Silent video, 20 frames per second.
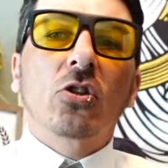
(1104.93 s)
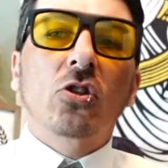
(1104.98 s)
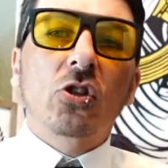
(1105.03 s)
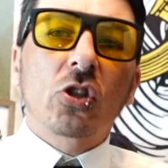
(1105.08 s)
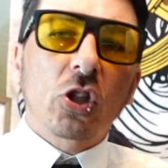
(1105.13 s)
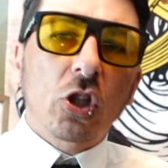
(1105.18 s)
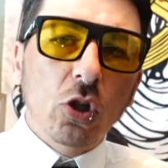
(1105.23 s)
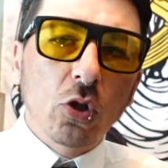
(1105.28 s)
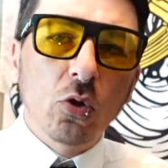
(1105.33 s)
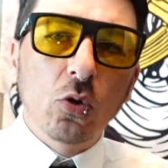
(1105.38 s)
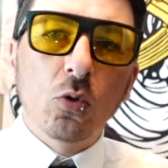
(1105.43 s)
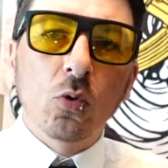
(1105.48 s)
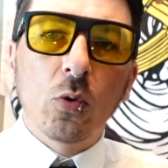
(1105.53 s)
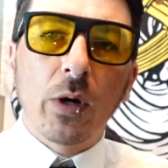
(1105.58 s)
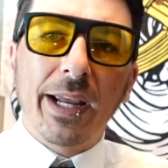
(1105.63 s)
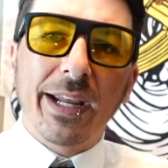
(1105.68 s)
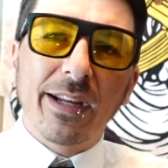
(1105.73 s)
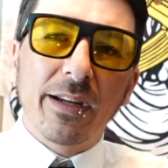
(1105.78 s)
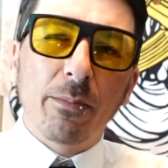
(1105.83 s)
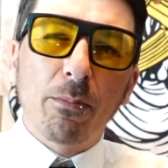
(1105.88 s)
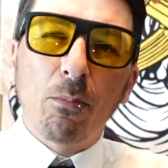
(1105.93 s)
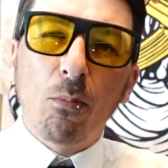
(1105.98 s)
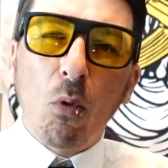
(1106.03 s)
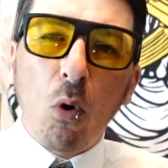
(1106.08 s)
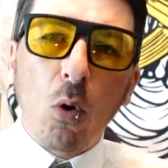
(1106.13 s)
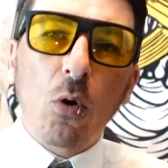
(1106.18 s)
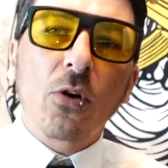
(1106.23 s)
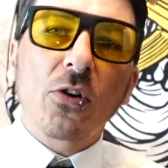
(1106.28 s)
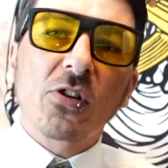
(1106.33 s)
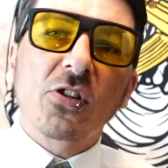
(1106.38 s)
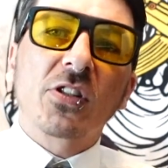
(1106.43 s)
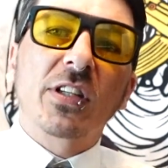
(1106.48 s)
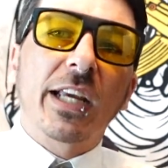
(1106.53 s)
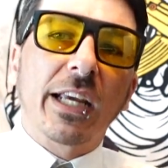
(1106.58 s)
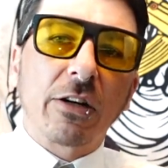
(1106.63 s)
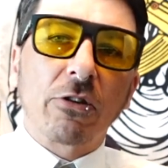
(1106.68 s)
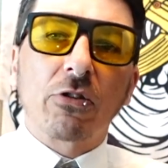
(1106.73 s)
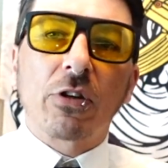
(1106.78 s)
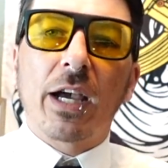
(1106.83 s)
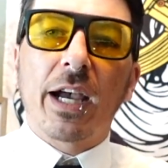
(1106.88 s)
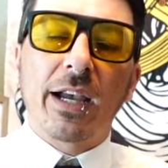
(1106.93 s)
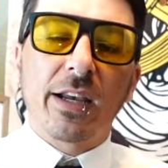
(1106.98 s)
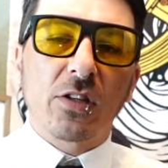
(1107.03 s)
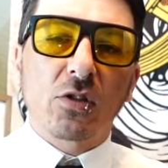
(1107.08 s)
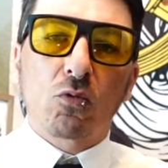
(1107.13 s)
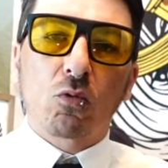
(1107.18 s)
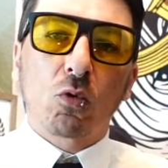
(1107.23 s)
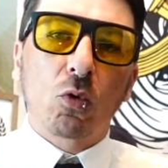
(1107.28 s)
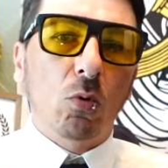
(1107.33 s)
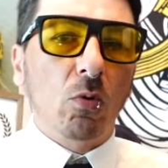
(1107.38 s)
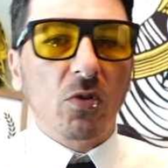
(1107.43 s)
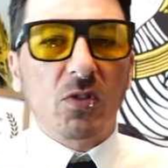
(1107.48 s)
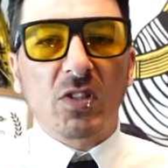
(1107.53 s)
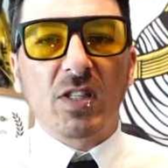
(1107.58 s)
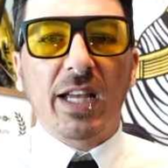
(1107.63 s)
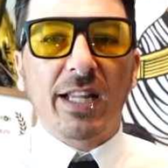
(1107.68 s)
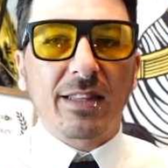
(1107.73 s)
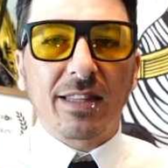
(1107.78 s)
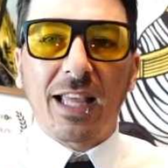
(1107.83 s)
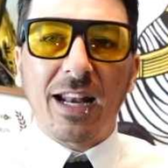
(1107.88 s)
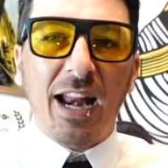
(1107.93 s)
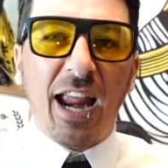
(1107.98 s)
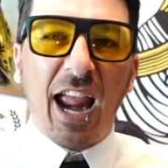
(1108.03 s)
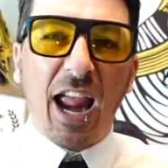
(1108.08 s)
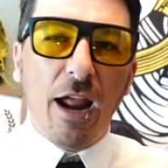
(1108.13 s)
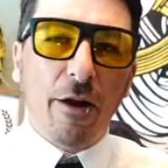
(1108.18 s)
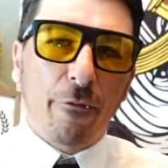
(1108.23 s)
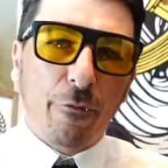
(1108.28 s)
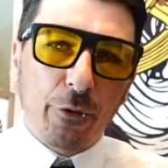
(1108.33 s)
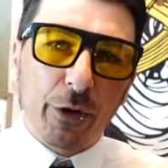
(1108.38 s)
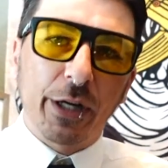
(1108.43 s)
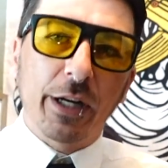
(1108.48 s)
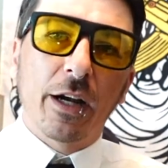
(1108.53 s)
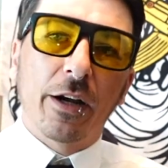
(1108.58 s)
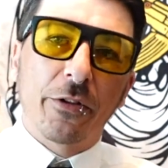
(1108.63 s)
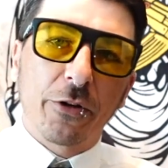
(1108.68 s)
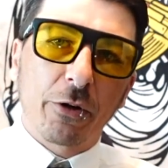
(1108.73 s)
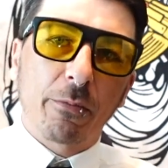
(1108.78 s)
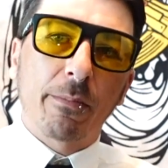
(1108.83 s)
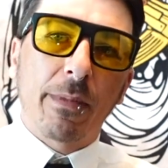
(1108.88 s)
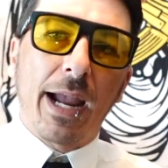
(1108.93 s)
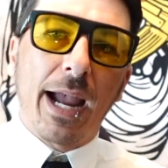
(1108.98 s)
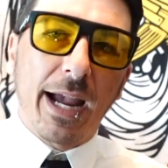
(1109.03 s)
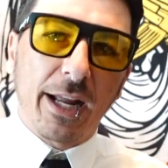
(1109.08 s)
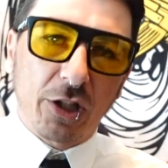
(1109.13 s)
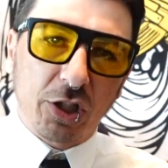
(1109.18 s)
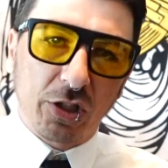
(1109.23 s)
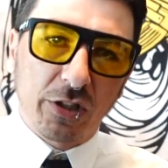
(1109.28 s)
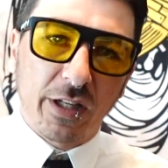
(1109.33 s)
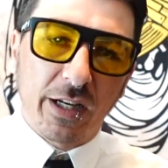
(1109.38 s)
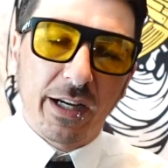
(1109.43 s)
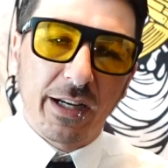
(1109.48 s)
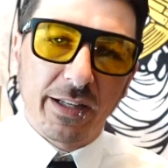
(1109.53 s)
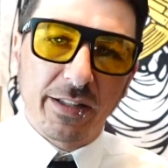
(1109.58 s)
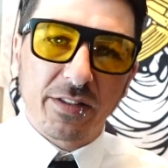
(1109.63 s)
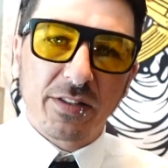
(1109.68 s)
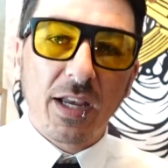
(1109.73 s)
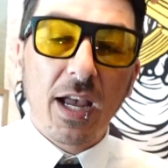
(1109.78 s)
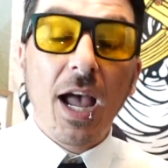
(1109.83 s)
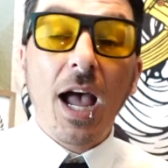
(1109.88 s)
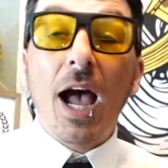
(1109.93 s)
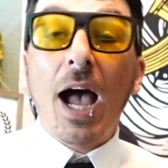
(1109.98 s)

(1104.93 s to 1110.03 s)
to a more standardized rule set that every other match does.